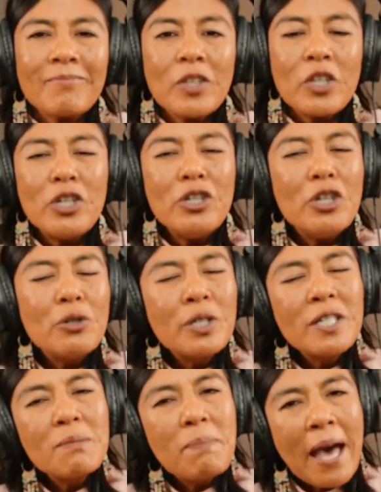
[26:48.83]

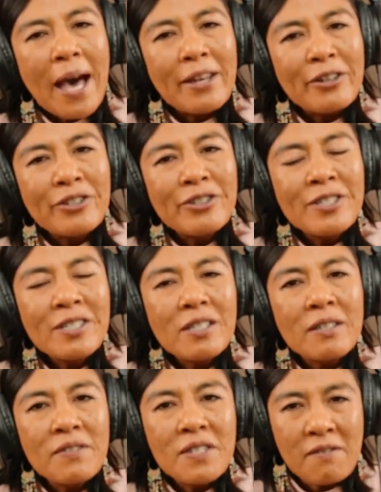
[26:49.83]
Notice patterns
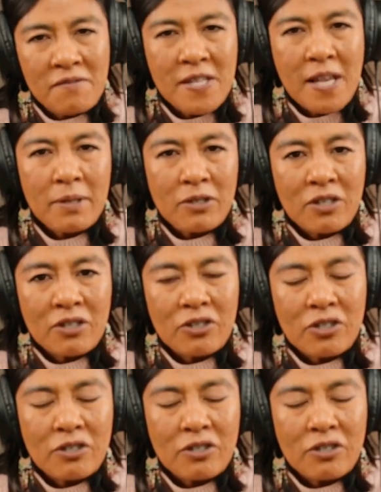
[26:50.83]
of self-sabotage.